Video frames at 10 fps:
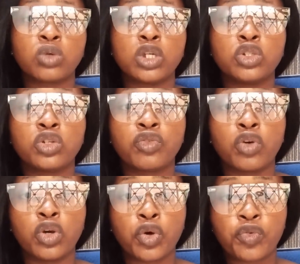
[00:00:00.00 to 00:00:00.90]
when you use it
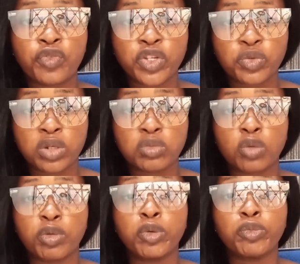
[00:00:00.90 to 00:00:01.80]
for your face cream,
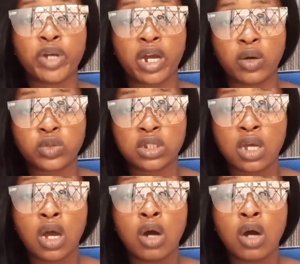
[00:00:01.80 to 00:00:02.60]
some people break out.